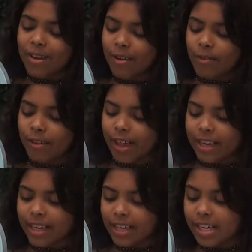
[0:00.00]
I really
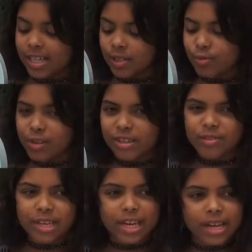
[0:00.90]
like it. It's really
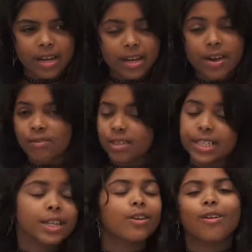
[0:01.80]
unique, and I've never
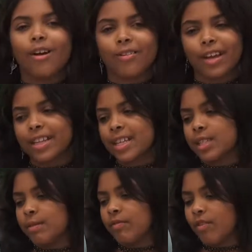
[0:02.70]
seen a clock like
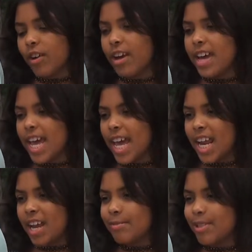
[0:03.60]
this before.
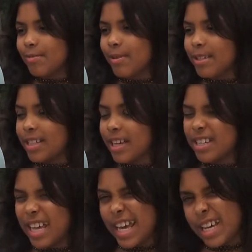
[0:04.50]
And I'm super excited
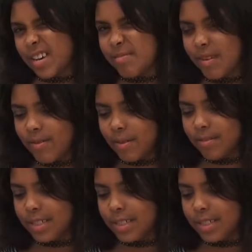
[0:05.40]
to hang it out my room.